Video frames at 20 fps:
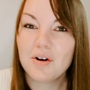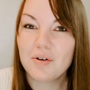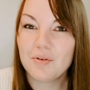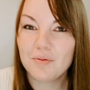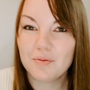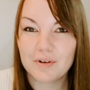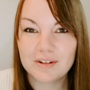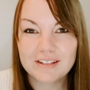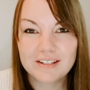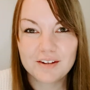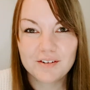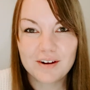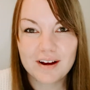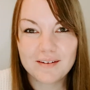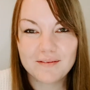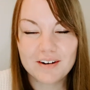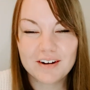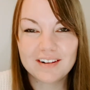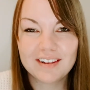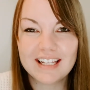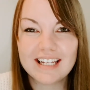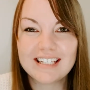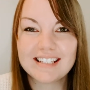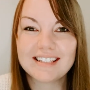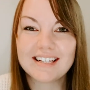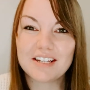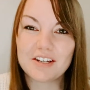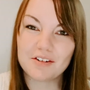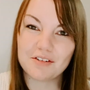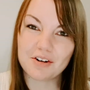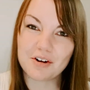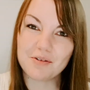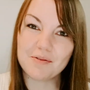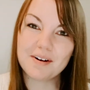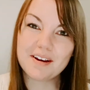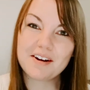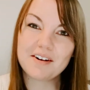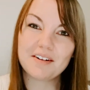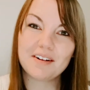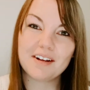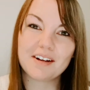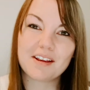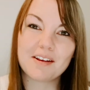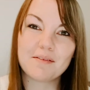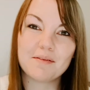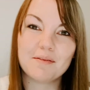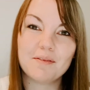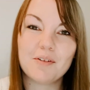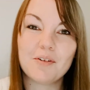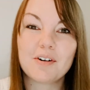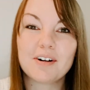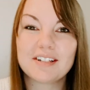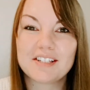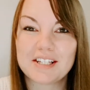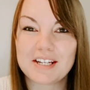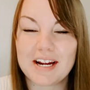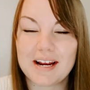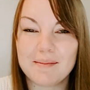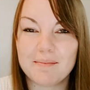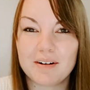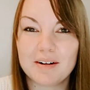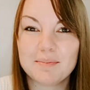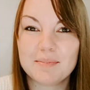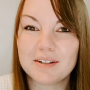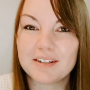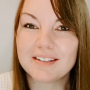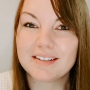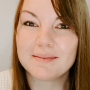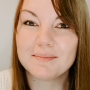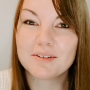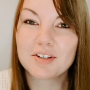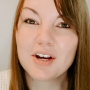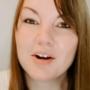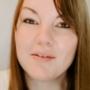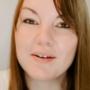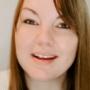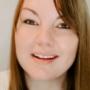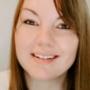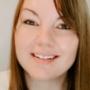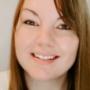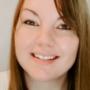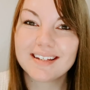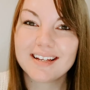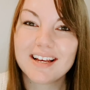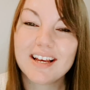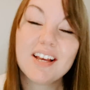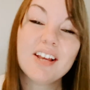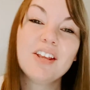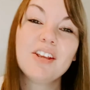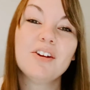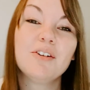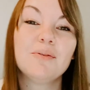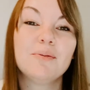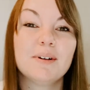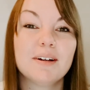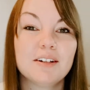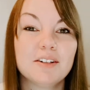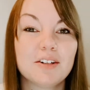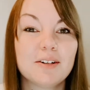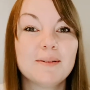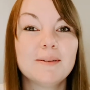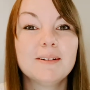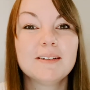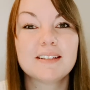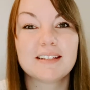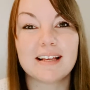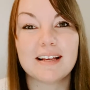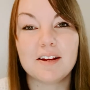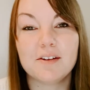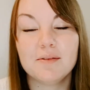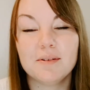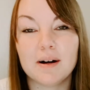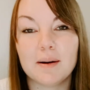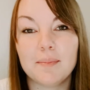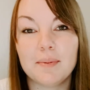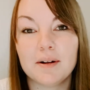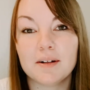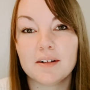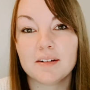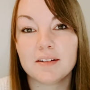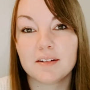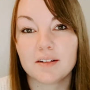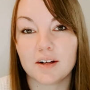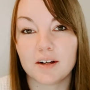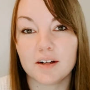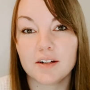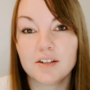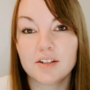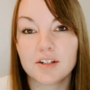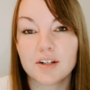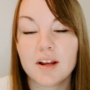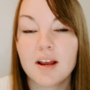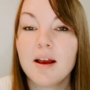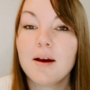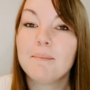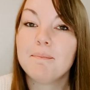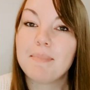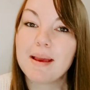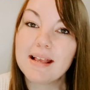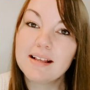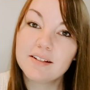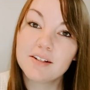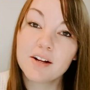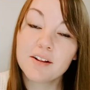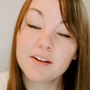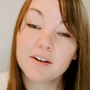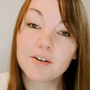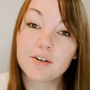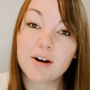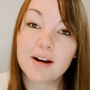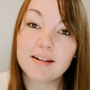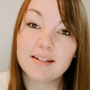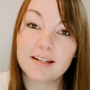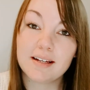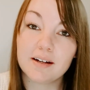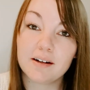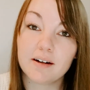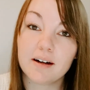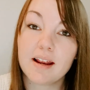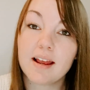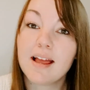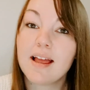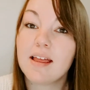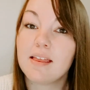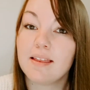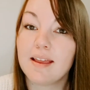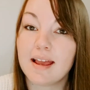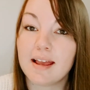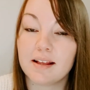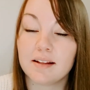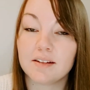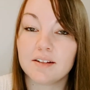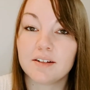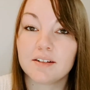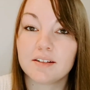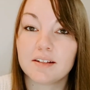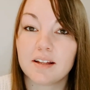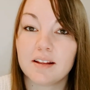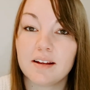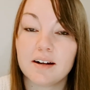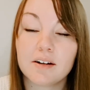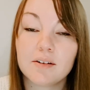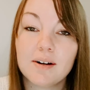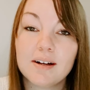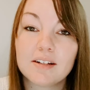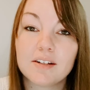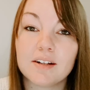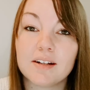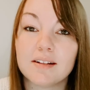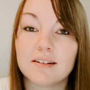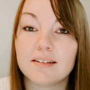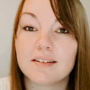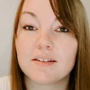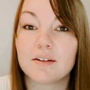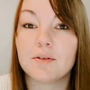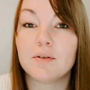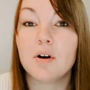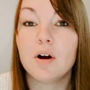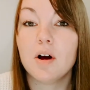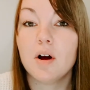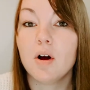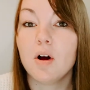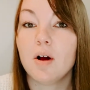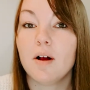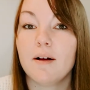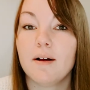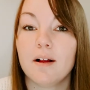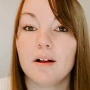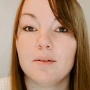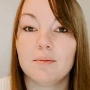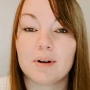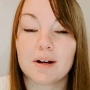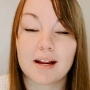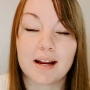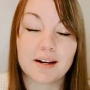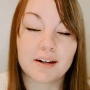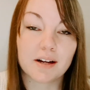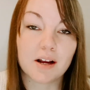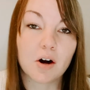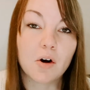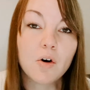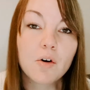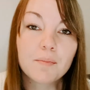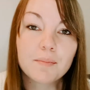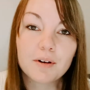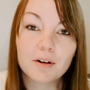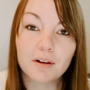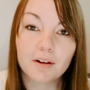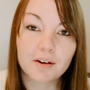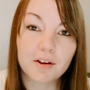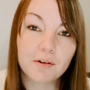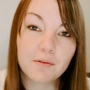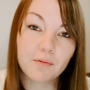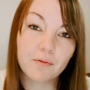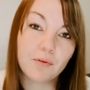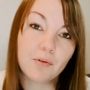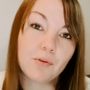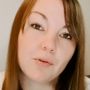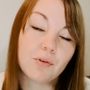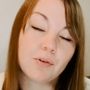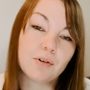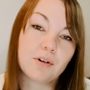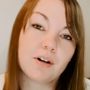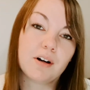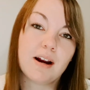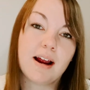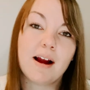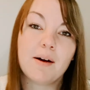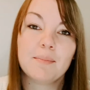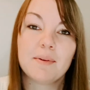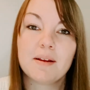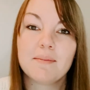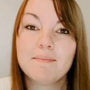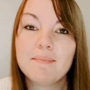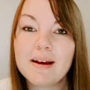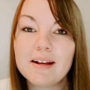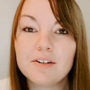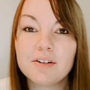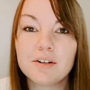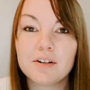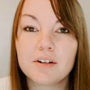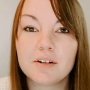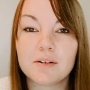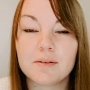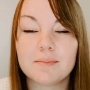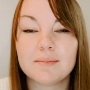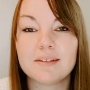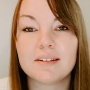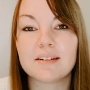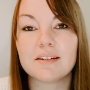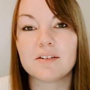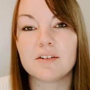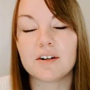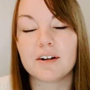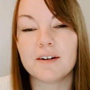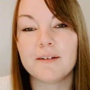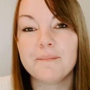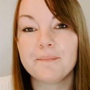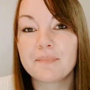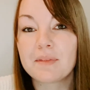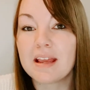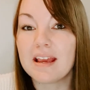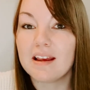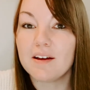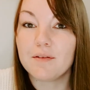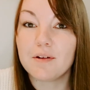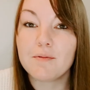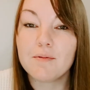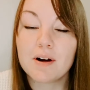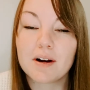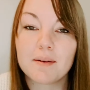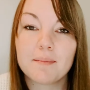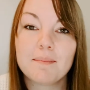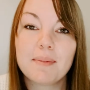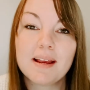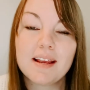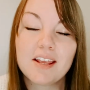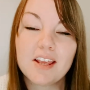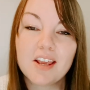Once you have your list and you know what you're looking for, it's time to book some showings. Your realtor will set you up on a search based on the criteria and the answers to their questions. So what kind of home you're looking for, how many bedrooms, or if you want a big